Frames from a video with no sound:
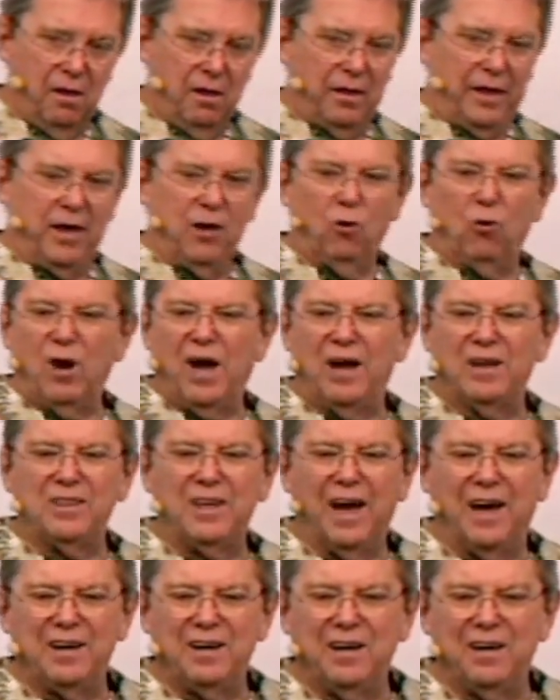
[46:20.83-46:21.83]
They don't like the
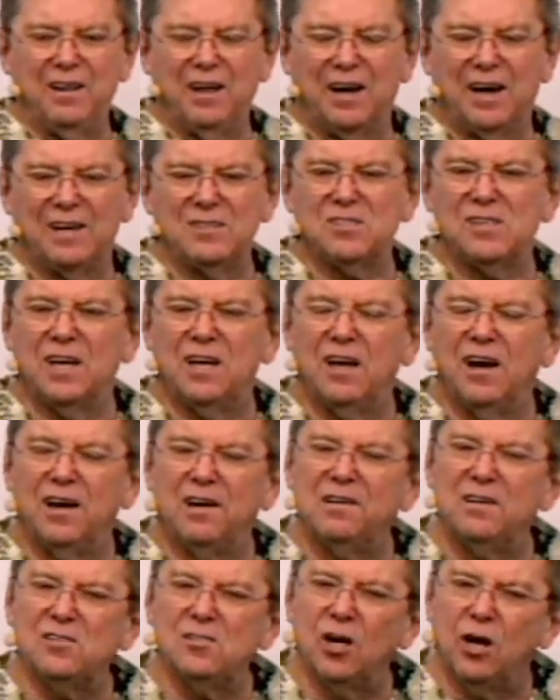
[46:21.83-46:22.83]
idea that I say God
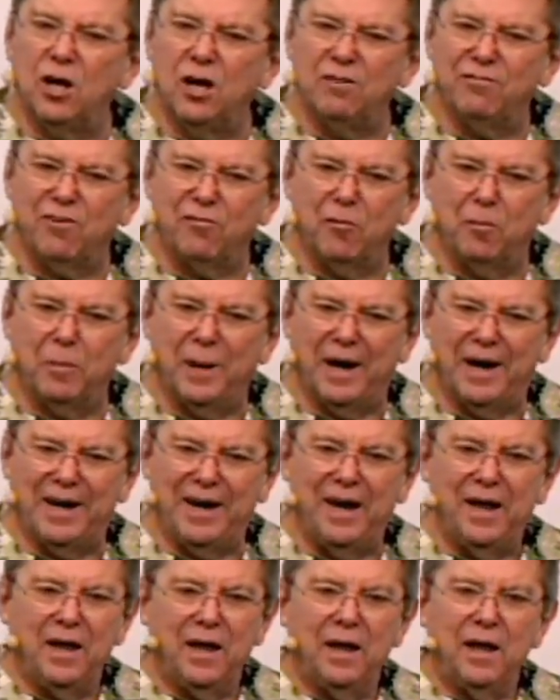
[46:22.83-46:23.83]
doesn't love
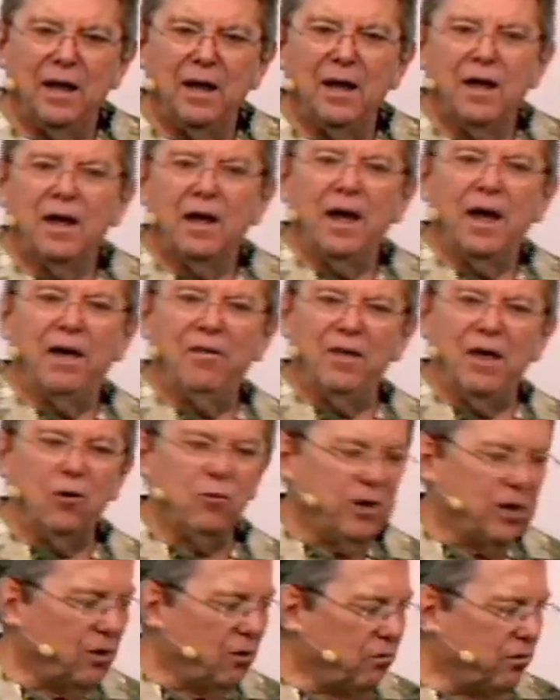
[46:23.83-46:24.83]
everybody, and they'll
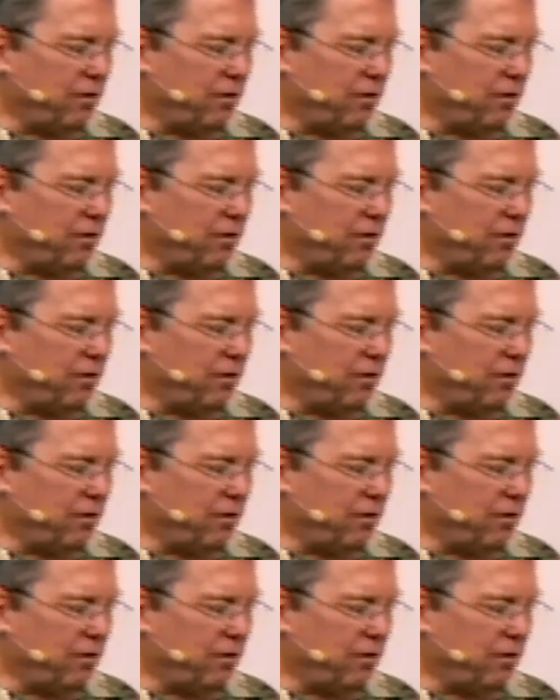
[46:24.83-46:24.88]
get on